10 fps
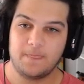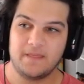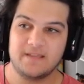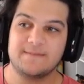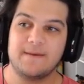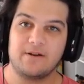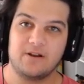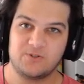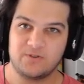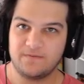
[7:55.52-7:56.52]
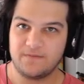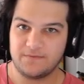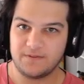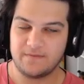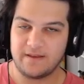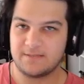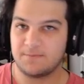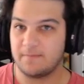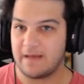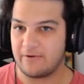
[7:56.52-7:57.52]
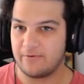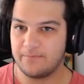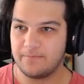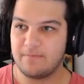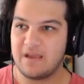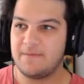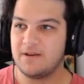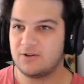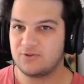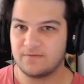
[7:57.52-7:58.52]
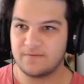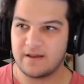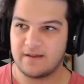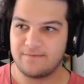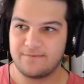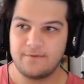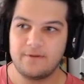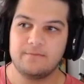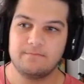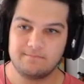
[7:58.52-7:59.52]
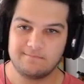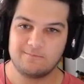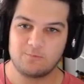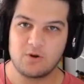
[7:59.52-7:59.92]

is about 150 fans per battle. Maybe 105. We're